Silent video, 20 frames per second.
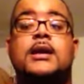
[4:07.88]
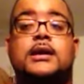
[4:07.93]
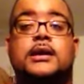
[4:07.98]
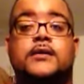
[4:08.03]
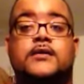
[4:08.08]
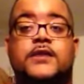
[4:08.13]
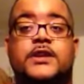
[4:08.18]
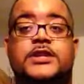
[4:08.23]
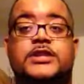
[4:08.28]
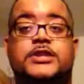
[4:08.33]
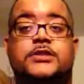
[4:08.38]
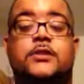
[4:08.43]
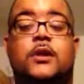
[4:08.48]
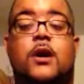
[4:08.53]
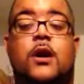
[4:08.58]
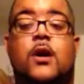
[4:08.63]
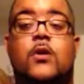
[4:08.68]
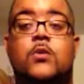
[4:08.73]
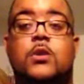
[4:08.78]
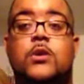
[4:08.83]
Official,
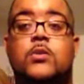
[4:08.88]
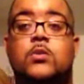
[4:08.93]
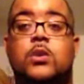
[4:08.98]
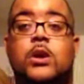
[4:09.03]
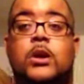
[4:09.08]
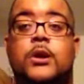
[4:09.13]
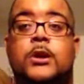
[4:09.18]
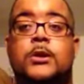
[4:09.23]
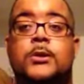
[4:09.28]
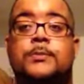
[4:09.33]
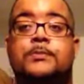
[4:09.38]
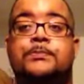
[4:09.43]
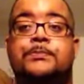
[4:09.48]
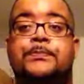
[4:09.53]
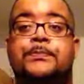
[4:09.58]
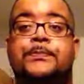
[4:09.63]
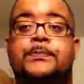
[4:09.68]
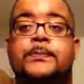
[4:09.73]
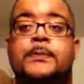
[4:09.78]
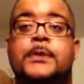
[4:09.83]
all one word.
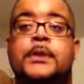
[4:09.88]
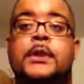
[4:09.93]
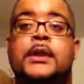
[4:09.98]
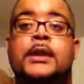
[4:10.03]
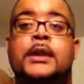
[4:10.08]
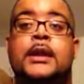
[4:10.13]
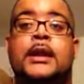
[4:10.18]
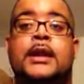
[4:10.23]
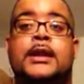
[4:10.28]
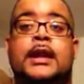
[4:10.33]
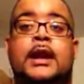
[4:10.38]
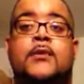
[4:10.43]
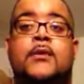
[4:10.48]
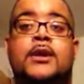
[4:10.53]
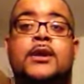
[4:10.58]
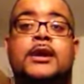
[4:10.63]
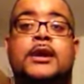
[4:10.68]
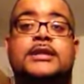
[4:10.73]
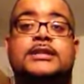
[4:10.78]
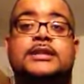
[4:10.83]
And that
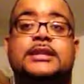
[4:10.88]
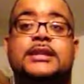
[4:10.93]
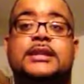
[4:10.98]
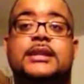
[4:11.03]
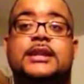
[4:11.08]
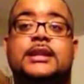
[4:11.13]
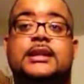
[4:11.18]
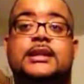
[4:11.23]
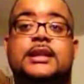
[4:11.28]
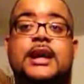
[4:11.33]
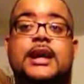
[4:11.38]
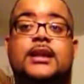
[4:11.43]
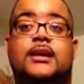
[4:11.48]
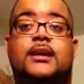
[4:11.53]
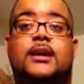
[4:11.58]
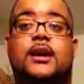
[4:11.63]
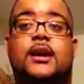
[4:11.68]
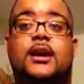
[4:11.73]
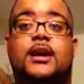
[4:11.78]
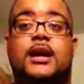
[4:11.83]
way you guys can get a lot
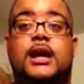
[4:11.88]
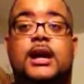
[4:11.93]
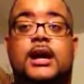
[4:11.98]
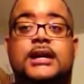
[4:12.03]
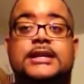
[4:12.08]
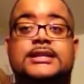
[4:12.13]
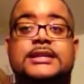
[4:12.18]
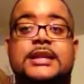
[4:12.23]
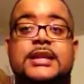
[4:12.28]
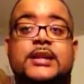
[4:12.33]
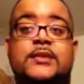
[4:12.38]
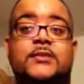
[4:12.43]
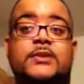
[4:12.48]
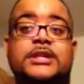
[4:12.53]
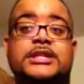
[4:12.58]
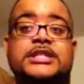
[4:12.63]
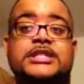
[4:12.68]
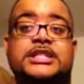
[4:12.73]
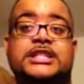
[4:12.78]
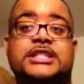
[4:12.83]
of content and
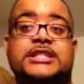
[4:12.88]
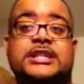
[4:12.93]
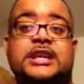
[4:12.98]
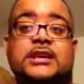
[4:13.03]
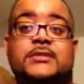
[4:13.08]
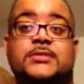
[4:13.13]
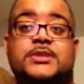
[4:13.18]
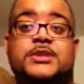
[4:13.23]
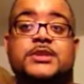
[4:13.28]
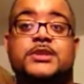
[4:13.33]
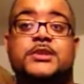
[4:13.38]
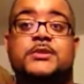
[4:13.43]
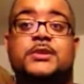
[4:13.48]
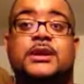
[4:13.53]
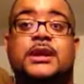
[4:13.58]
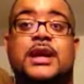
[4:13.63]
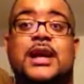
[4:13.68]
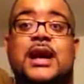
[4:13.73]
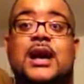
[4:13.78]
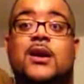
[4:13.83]
what she's up to
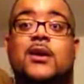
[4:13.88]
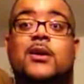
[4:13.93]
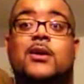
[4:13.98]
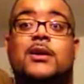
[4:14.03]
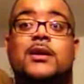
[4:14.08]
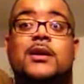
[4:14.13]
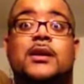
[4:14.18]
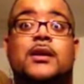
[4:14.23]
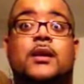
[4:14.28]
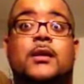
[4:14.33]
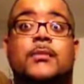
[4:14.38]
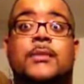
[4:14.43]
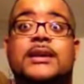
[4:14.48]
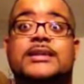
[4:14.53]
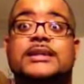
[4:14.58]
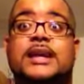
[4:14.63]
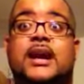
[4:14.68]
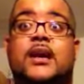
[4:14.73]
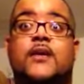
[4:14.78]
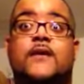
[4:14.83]
and how hear
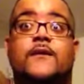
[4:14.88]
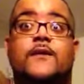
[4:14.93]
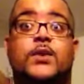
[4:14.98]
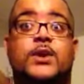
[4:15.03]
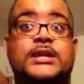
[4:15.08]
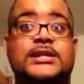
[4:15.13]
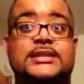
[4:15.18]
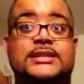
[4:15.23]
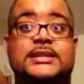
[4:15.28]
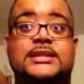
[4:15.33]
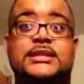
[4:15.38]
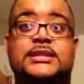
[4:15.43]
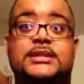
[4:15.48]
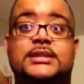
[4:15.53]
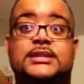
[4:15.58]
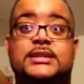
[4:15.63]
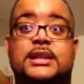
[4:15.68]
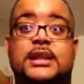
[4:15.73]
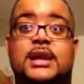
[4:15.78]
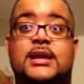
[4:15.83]
amazing how her voice
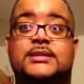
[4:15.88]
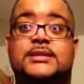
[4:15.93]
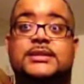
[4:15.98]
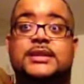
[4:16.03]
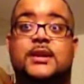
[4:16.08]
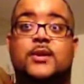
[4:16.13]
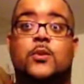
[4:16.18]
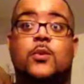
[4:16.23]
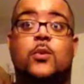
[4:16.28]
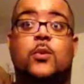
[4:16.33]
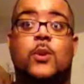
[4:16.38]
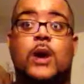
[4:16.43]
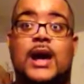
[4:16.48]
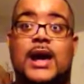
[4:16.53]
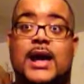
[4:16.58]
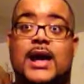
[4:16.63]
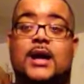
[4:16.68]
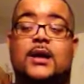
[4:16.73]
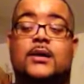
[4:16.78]
is. And I said, wow.